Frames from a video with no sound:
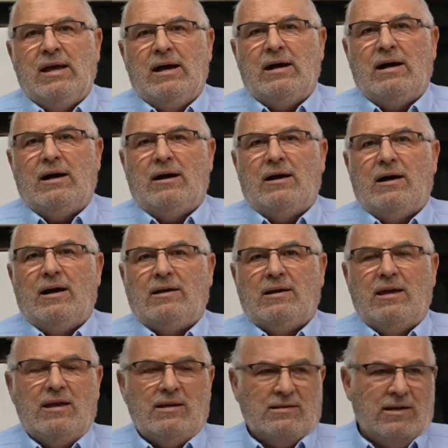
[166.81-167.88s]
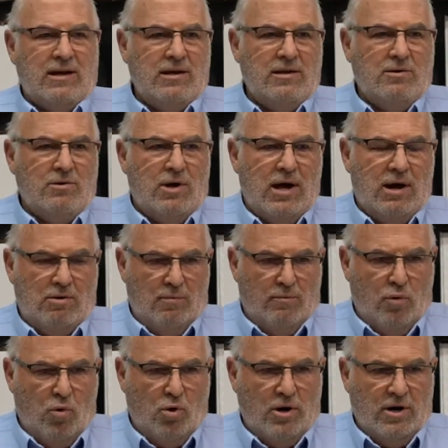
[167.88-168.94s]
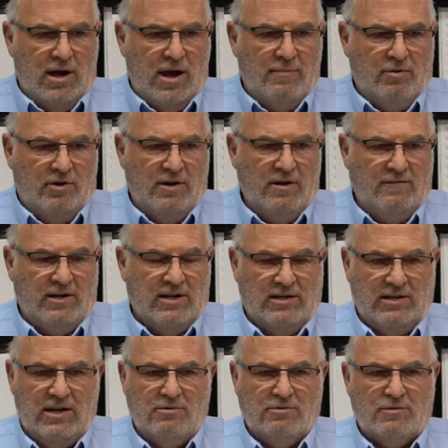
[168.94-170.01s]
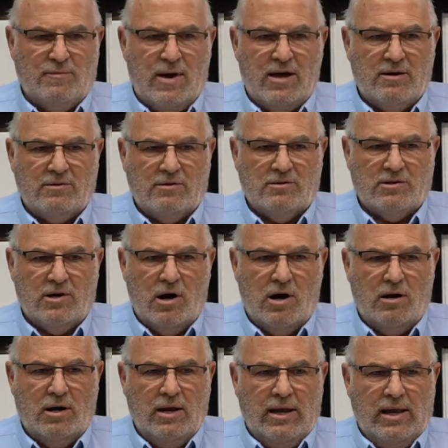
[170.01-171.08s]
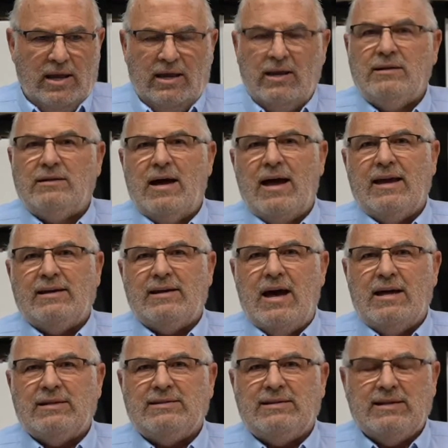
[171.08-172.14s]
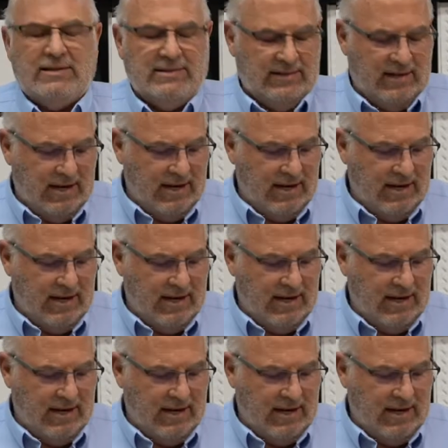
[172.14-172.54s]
I can't tell you how important I believe continuous monitors are in diagnostics.